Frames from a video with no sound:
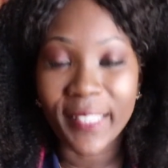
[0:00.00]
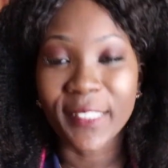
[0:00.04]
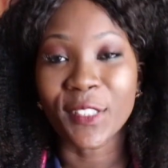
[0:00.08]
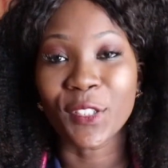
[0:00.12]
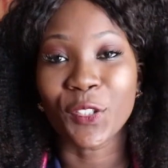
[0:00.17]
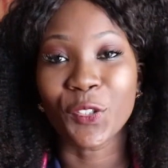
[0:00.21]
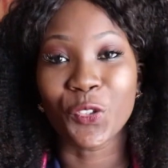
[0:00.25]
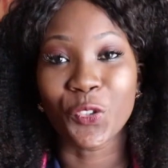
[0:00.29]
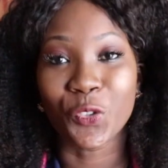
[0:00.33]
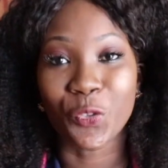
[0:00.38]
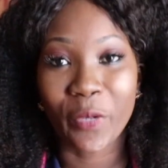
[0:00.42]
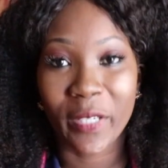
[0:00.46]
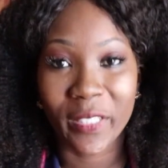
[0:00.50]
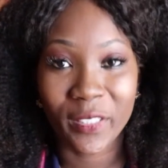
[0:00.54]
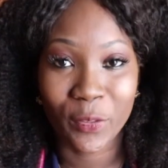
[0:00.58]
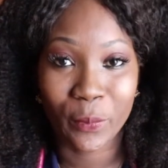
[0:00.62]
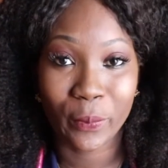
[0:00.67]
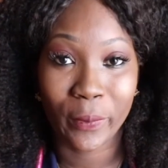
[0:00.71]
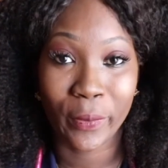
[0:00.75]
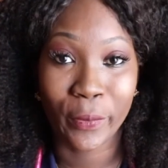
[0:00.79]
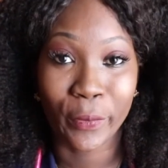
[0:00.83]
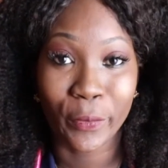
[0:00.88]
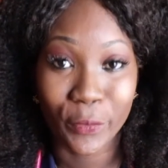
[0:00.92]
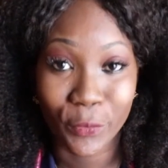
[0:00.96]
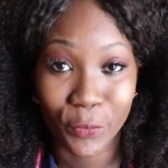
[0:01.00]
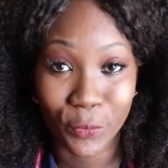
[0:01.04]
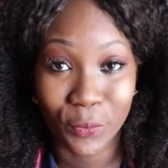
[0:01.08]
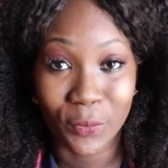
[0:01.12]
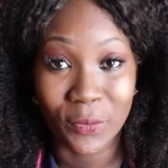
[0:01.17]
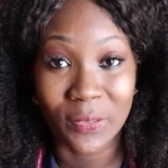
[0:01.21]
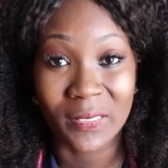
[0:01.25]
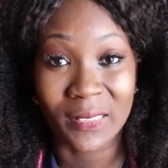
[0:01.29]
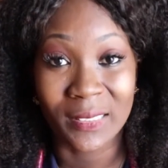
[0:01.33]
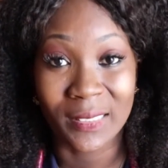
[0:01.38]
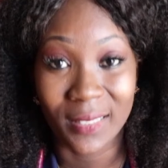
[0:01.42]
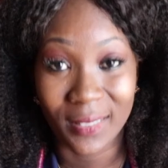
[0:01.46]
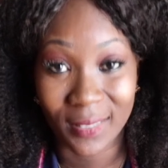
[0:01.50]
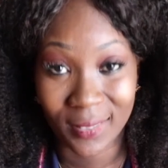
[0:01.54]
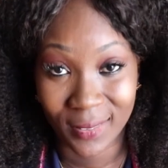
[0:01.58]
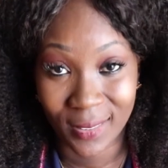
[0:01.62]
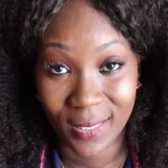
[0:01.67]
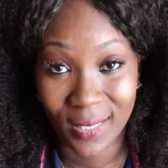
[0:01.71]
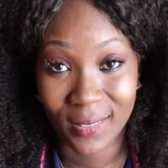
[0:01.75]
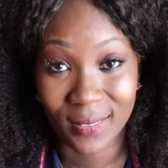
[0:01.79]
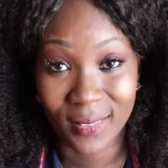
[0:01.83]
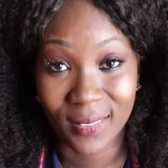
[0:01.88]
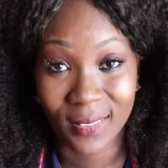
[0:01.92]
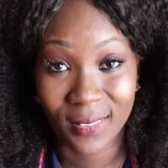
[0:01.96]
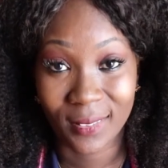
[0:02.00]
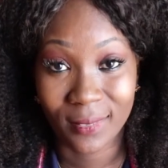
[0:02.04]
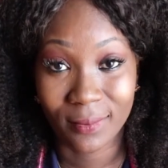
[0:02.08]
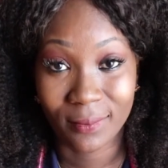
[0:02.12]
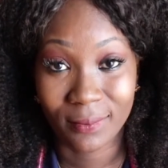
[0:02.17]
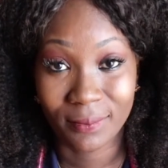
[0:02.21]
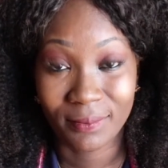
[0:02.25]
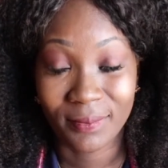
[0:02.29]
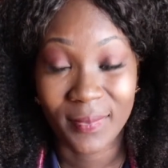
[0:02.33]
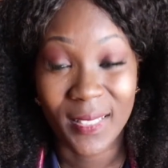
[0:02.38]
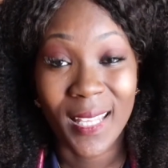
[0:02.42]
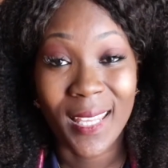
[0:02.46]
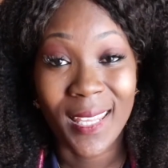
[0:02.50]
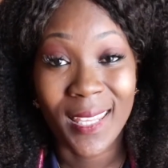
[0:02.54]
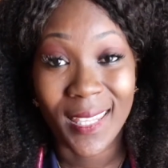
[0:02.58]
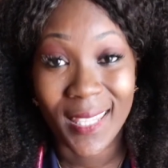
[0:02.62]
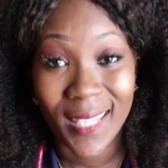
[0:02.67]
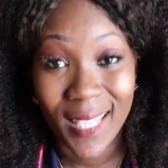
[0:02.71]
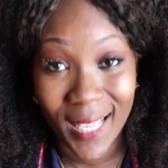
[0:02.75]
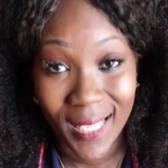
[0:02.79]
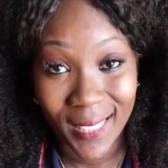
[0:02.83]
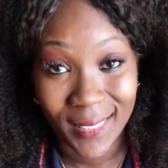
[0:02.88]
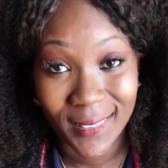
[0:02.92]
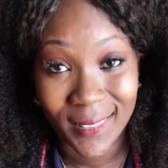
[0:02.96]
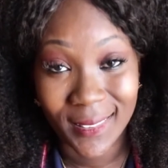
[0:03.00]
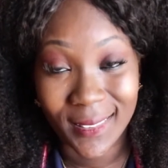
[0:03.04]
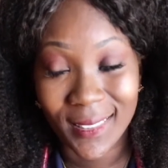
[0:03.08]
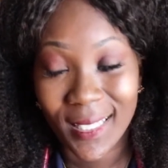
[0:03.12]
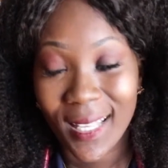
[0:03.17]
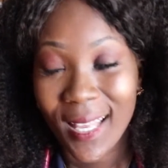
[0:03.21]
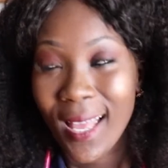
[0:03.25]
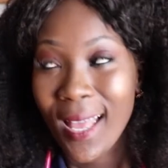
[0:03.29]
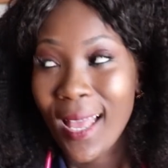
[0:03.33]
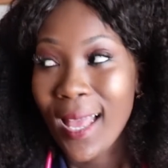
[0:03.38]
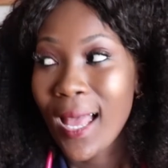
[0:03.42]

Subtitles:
is a dress rehearsal to success. Yes.